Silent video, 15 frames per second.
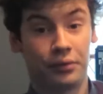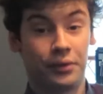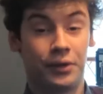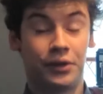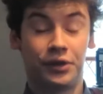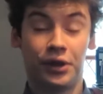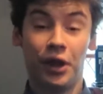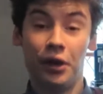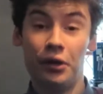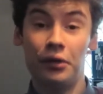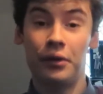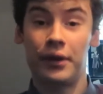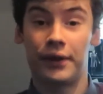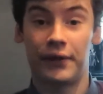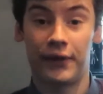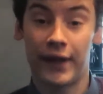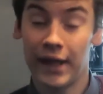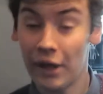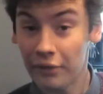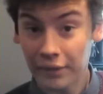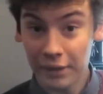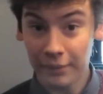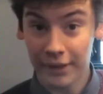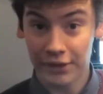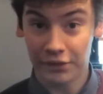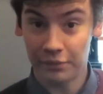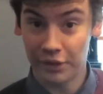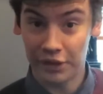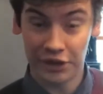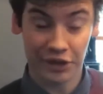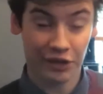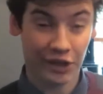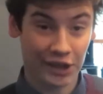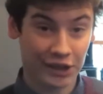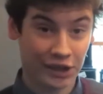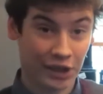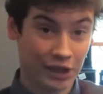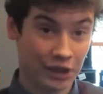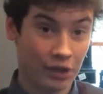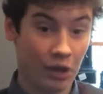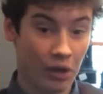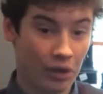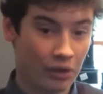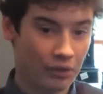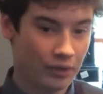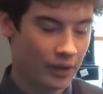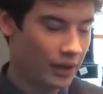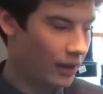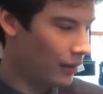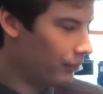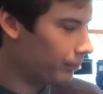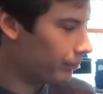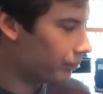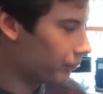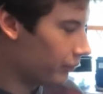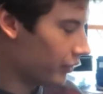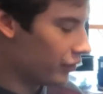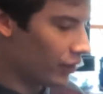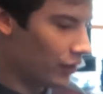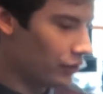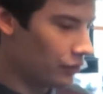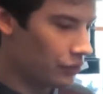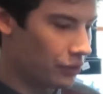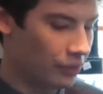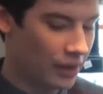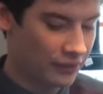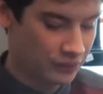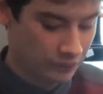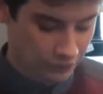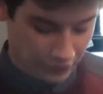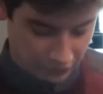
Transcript: So the only bits of merchandise I got, besides autographs and